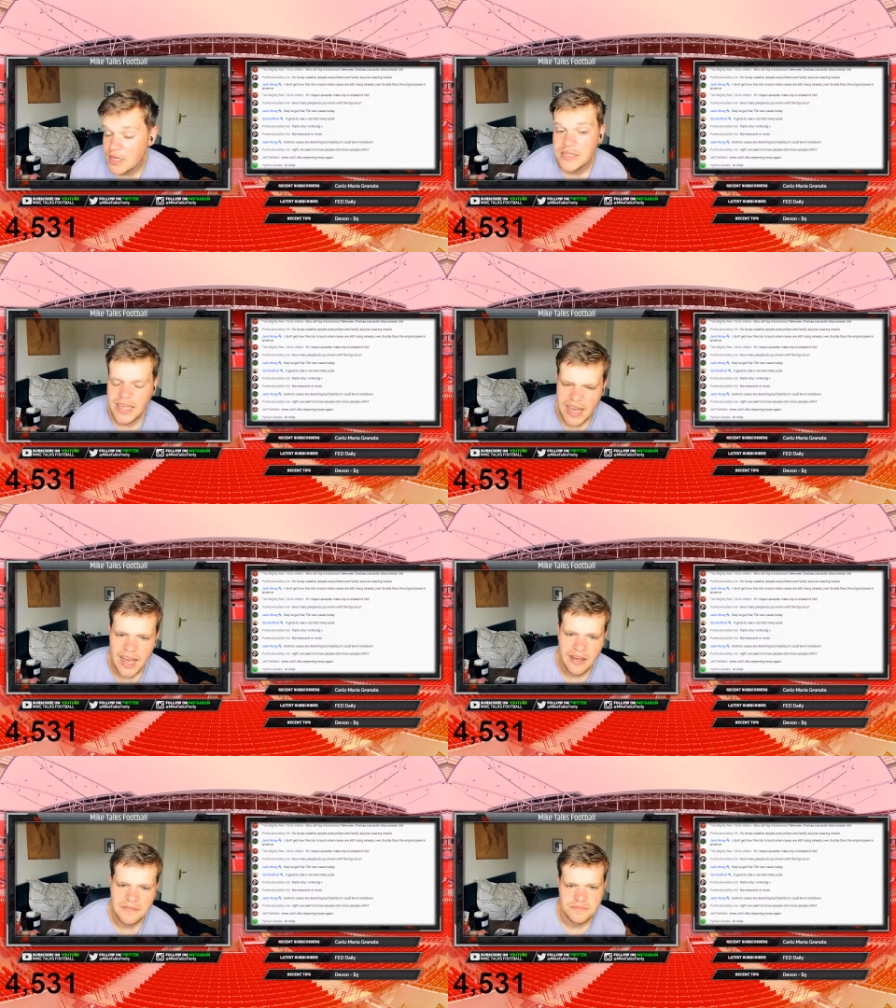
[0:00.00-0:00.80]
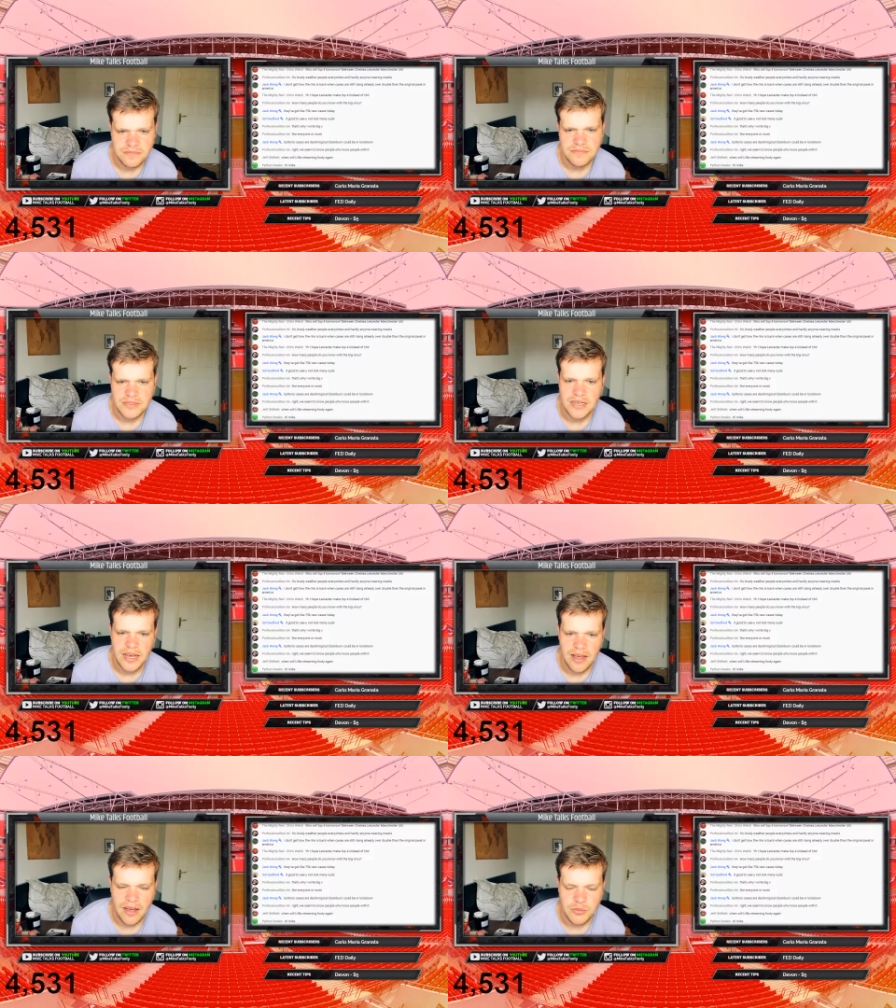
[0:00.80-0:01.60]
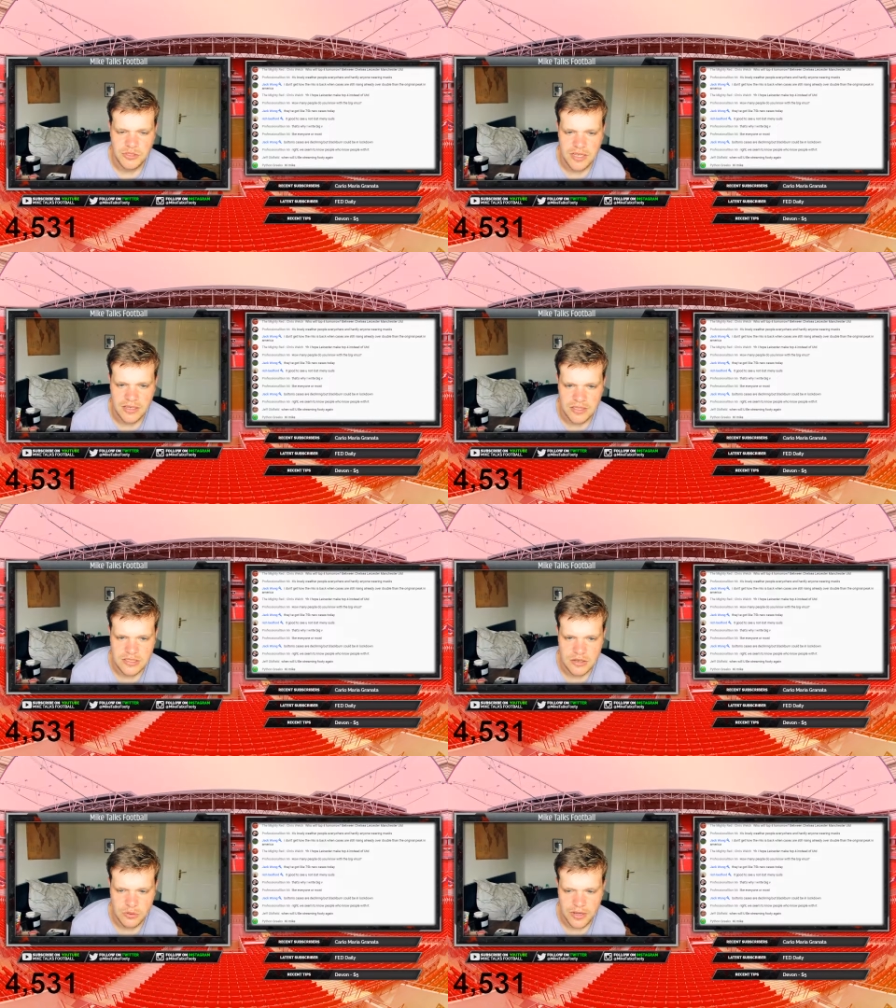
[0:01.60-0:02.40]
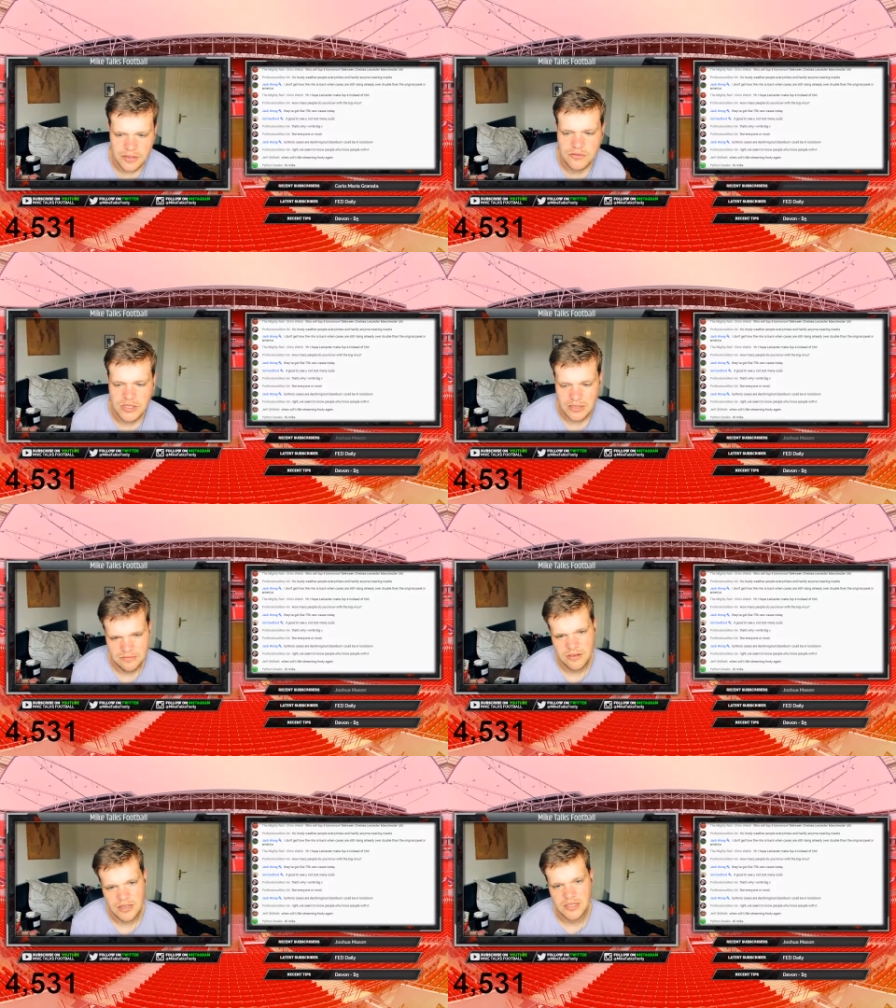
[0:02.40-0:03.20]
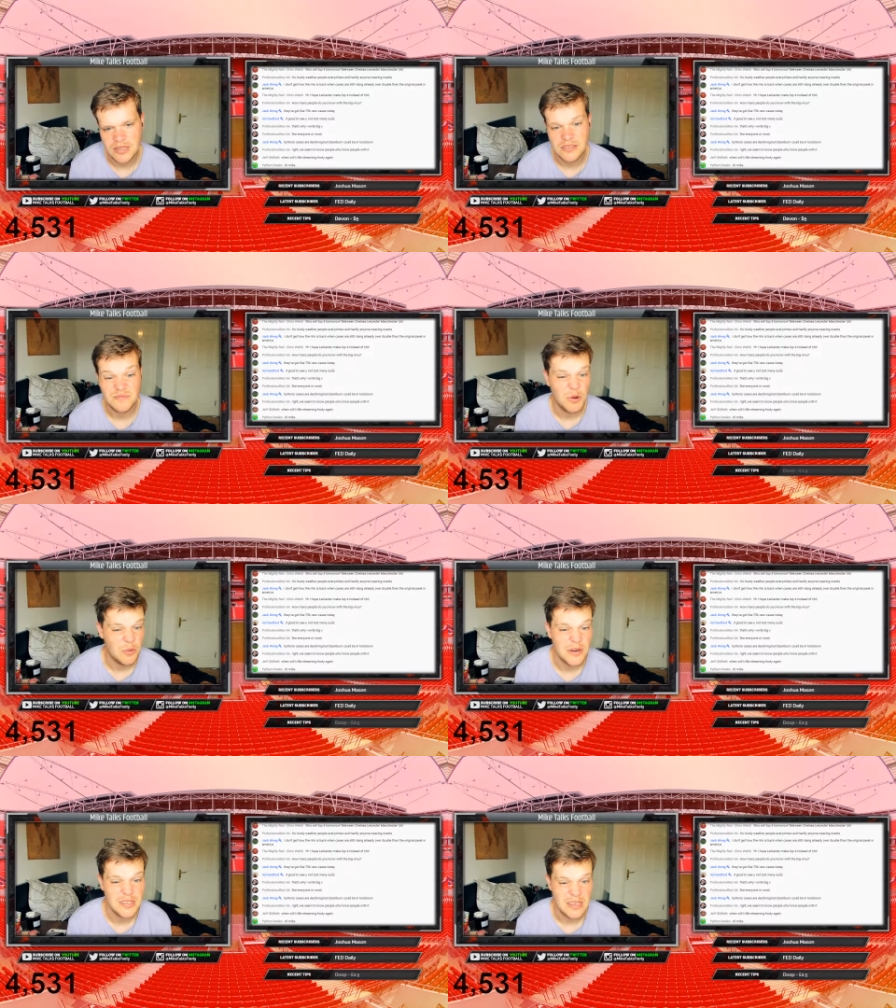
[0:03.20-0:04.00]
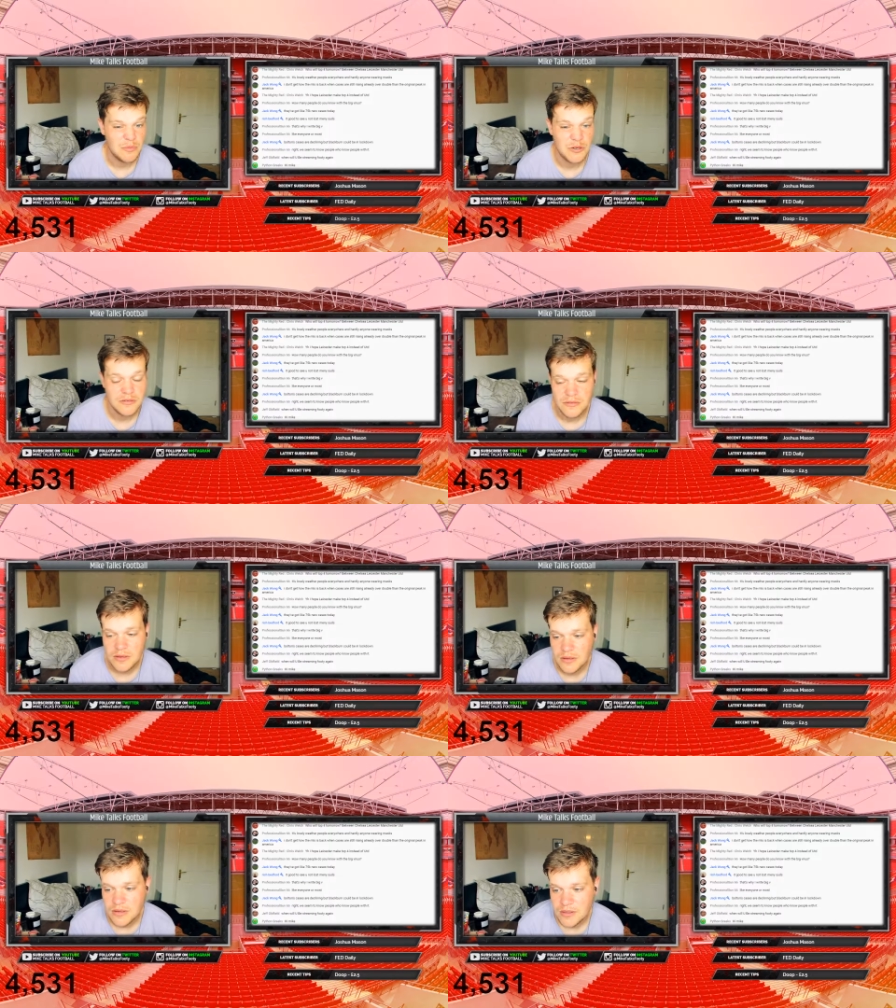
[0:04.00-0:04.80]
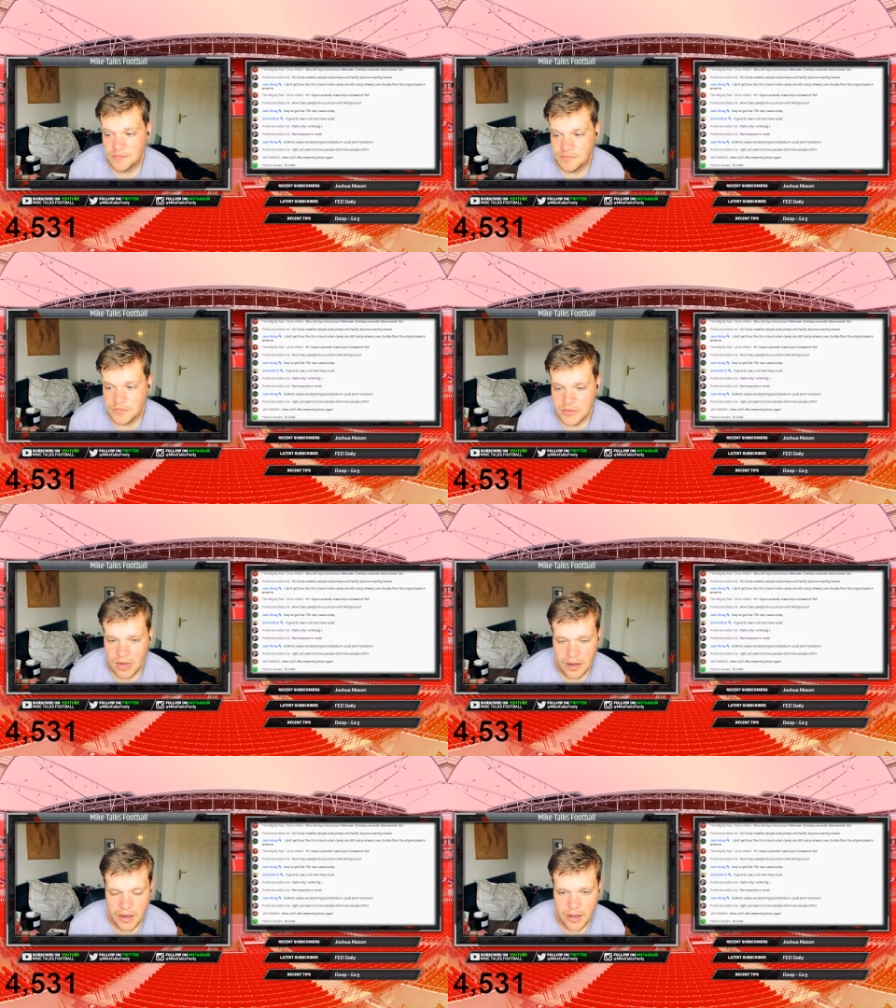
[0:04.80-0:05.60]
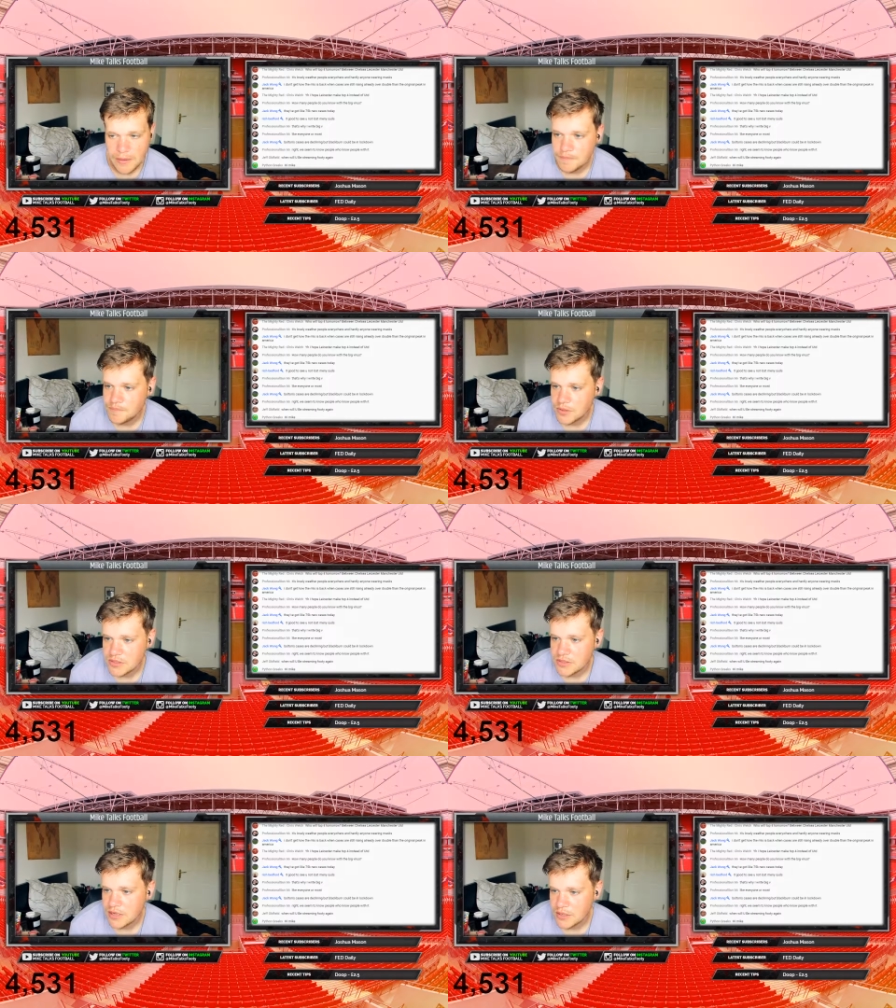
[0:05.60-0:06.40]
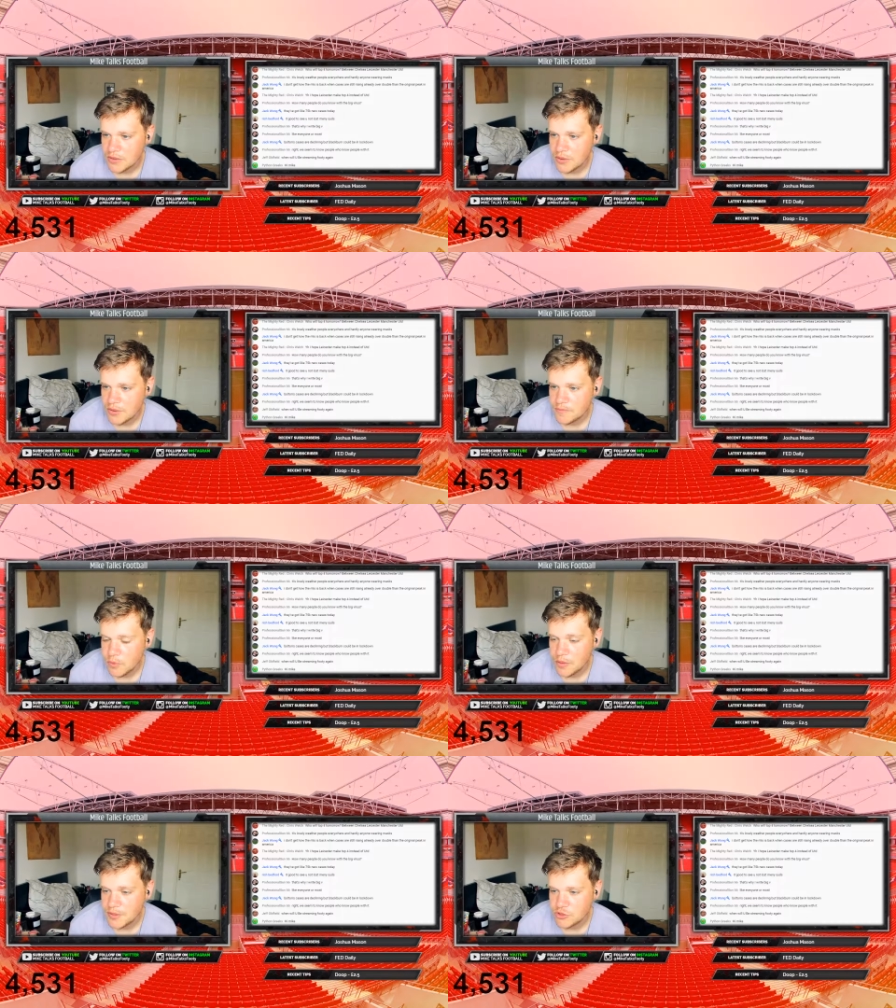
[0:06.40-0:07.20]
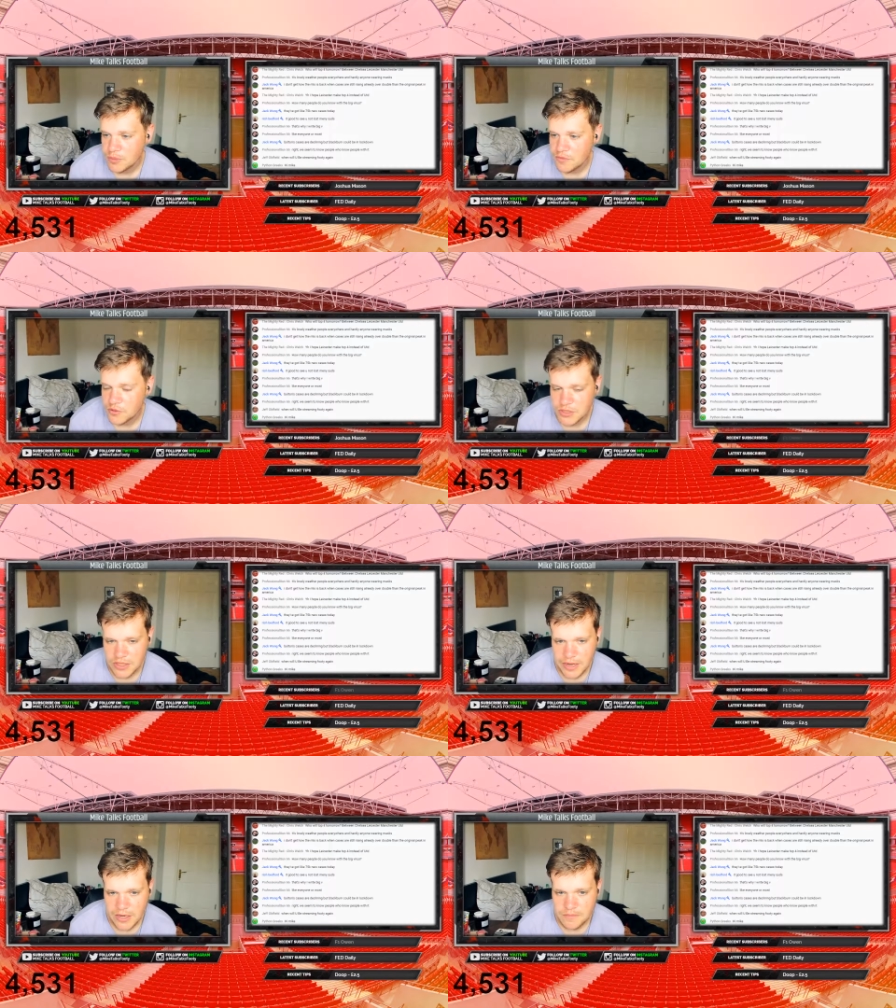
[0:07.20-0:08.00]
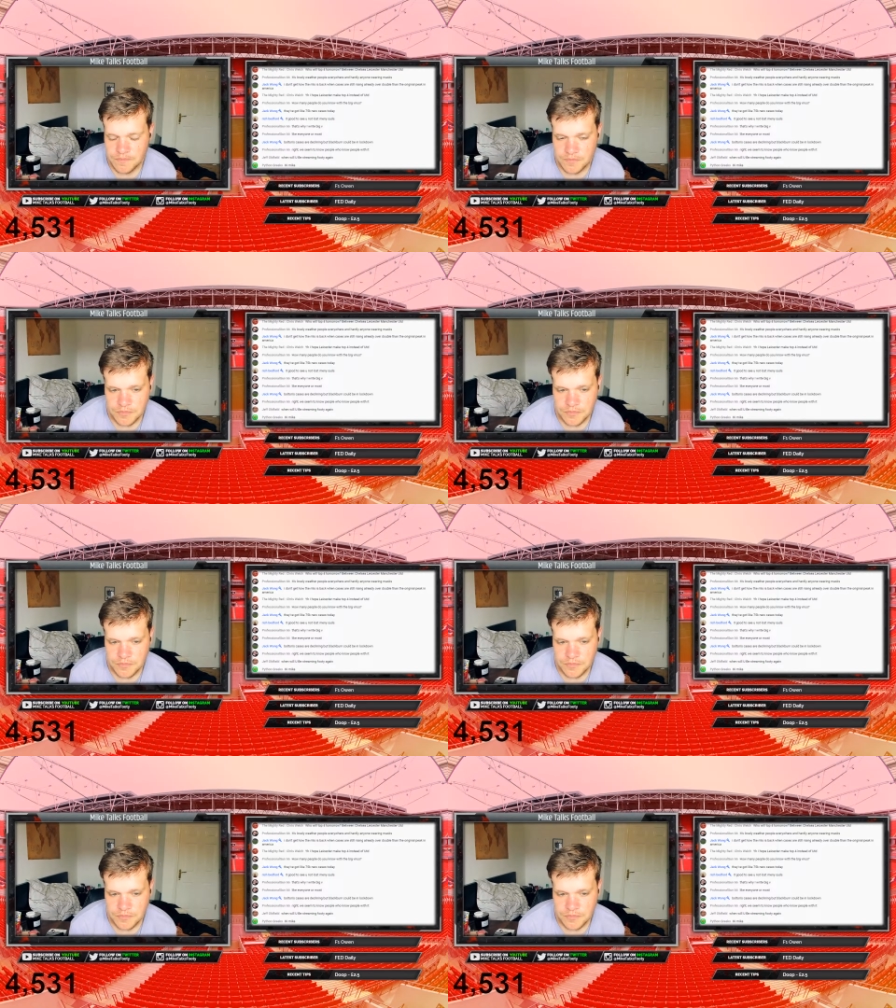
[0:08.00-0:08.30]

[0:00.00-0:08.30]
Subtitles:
Yeah, I would say that's a general case. Obviously, like I say, that's probably someone. But I don't know. When we'll be streaming footy again,